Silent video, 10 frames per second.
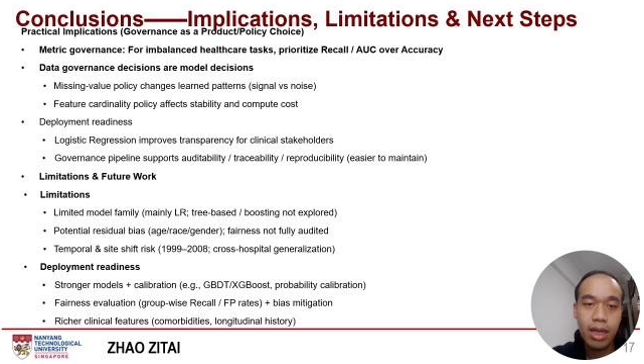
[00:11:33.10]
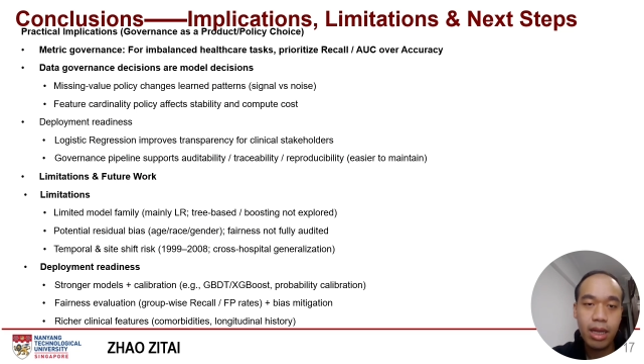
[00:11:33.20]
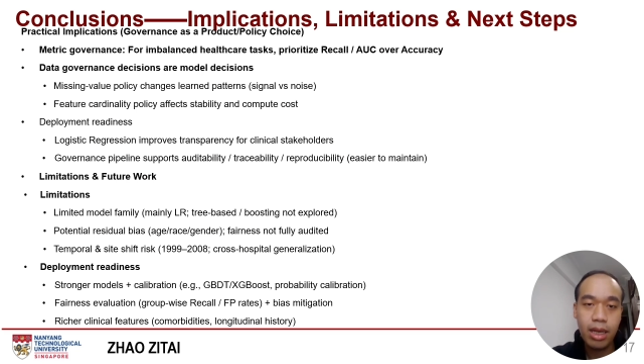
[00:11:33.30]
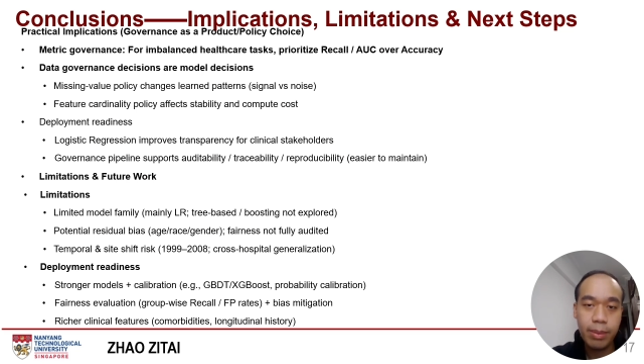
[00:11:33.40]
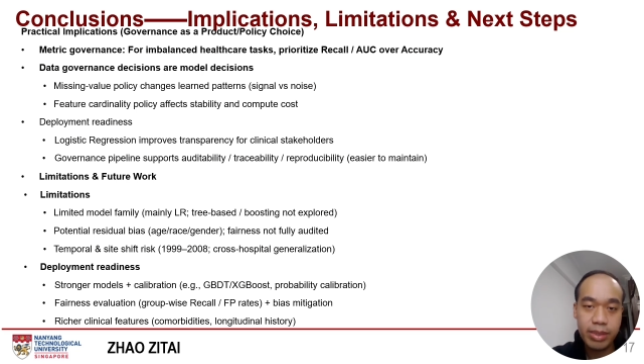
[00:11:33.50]

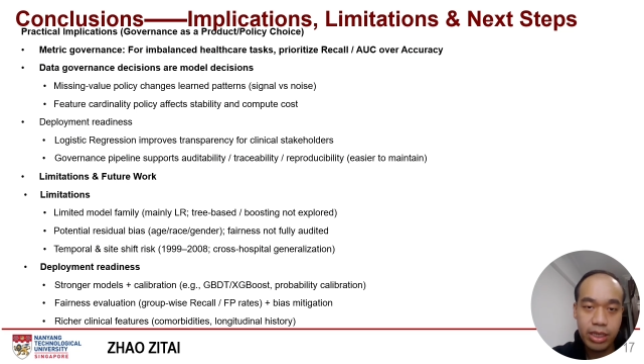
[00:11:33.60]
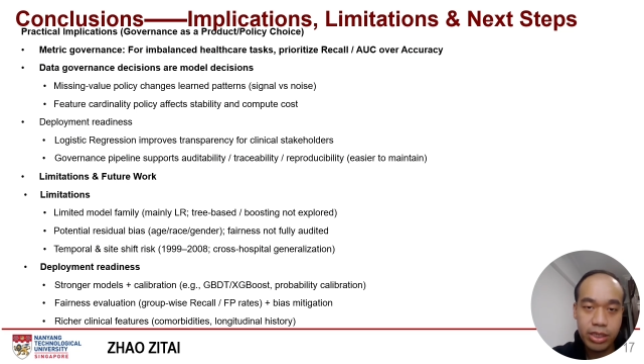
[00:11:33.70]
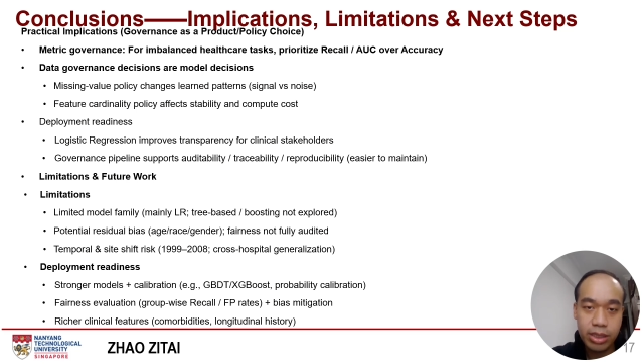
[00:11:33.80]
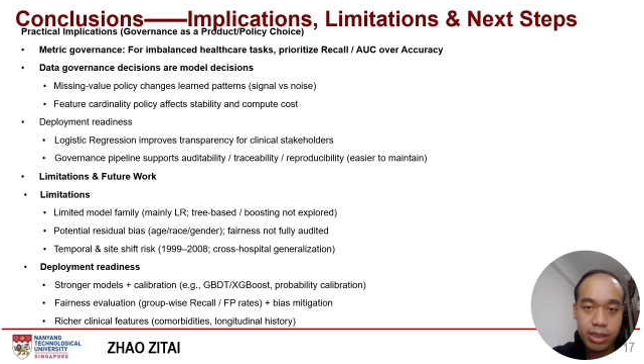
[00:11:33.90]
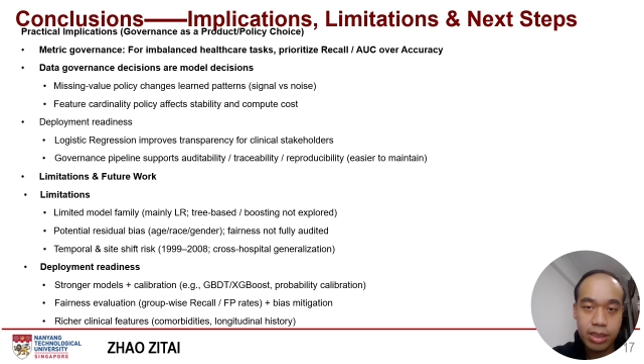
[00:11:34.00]
On
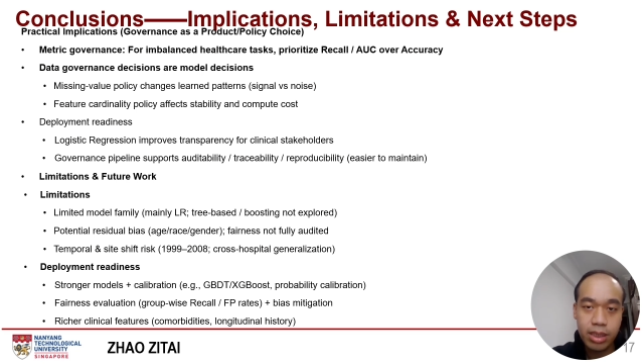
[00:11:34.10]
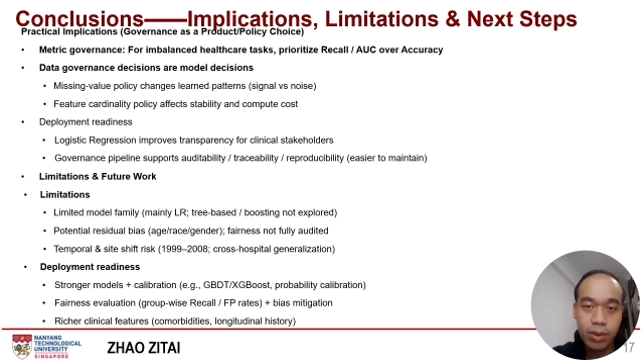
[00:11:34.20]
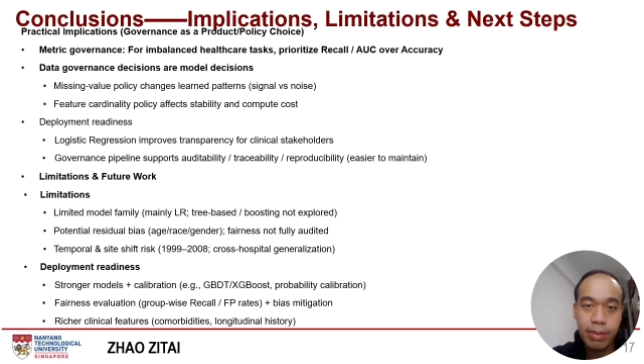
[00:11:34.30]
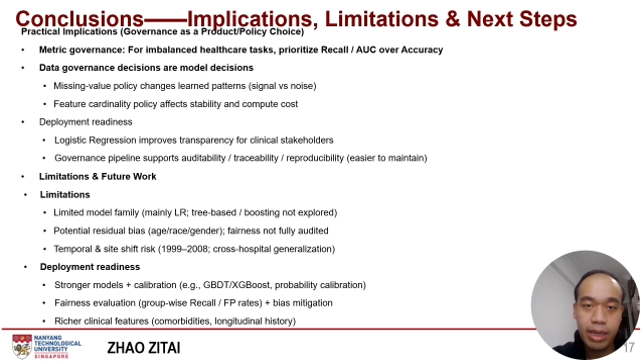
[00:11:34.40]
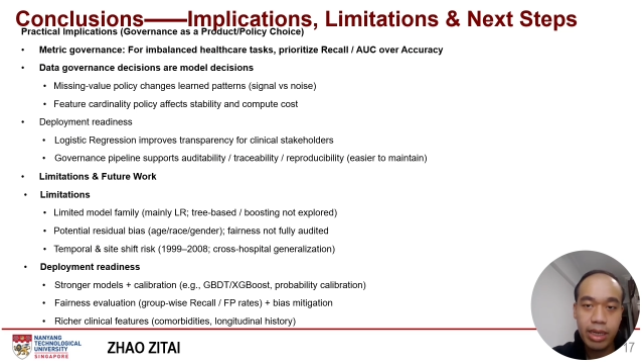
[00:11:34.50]
limitations, we
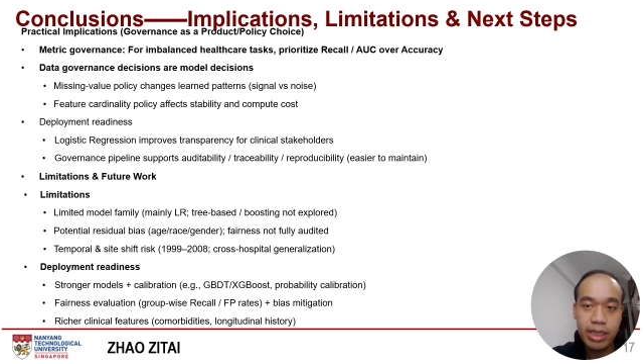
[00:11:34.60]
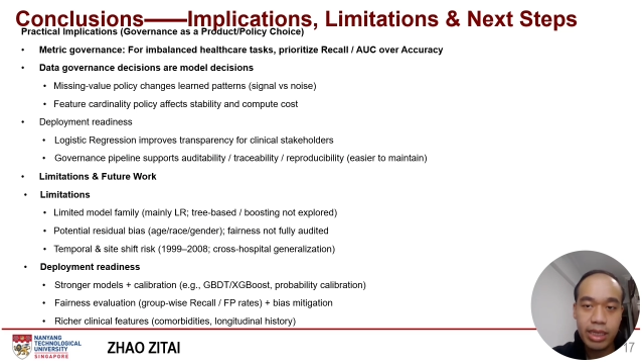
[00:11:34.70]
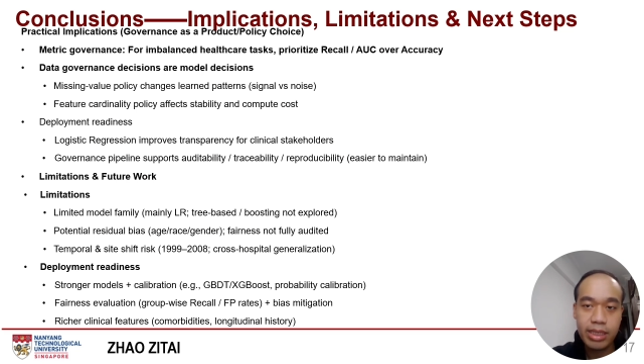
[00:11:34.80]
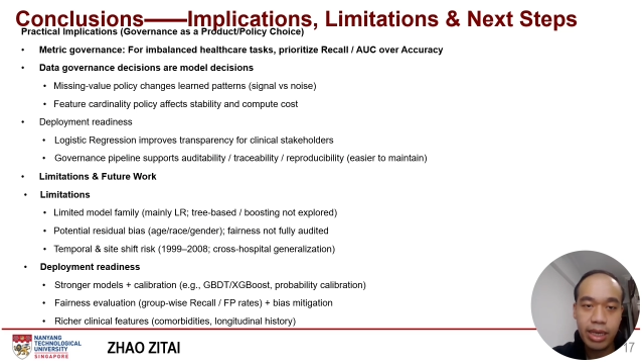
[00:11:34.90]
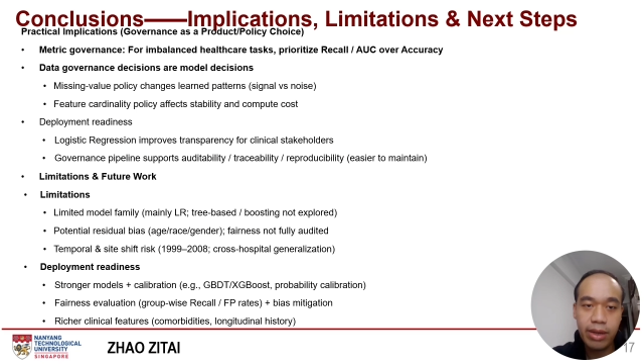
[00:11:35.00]
mainly
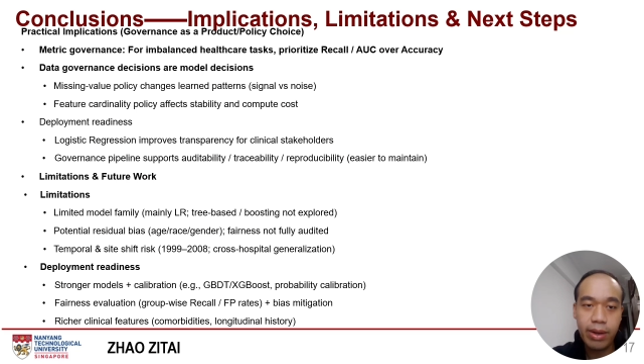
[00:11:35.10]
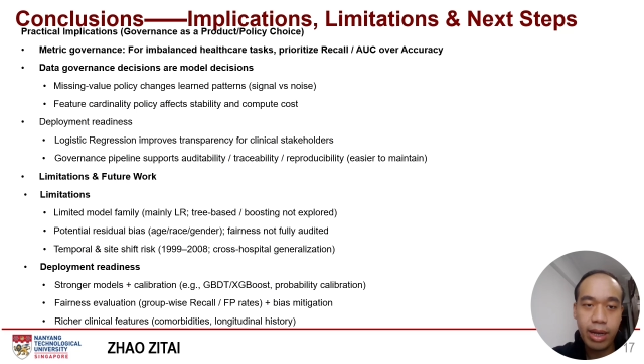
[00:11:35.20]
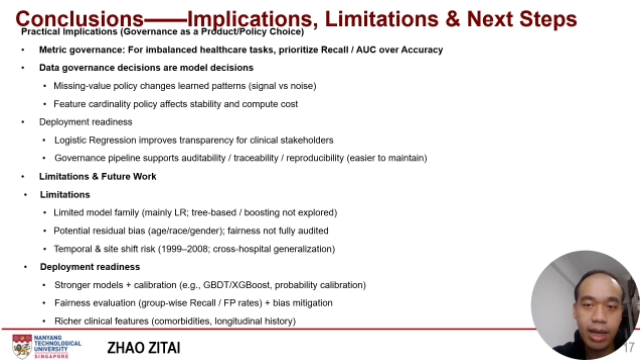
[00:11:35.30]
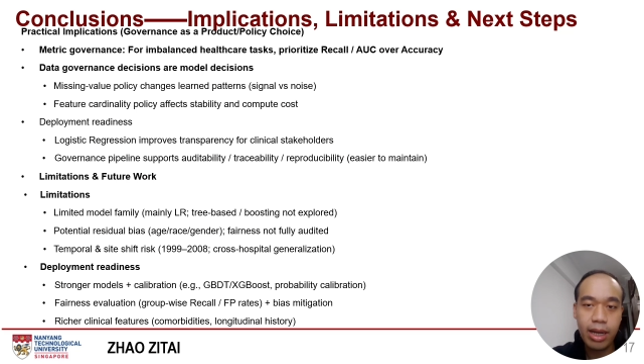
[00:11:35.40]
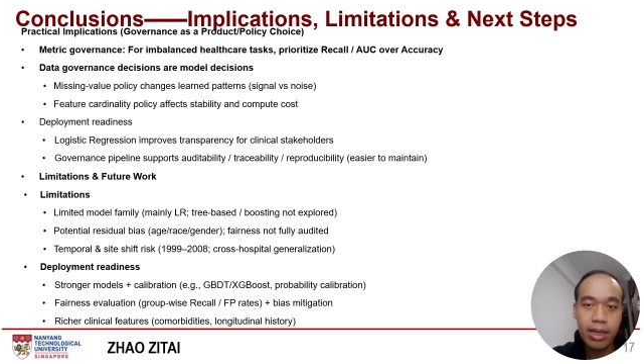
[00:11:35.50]
test
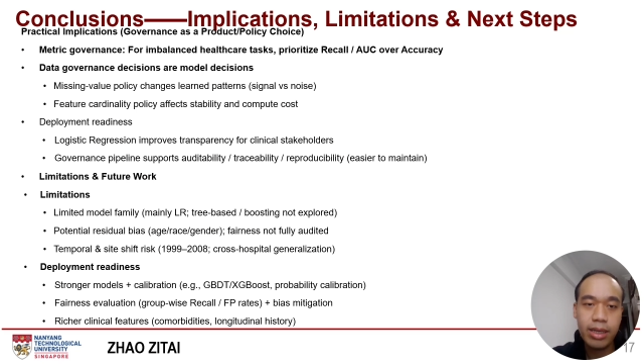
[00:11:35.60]
ALR.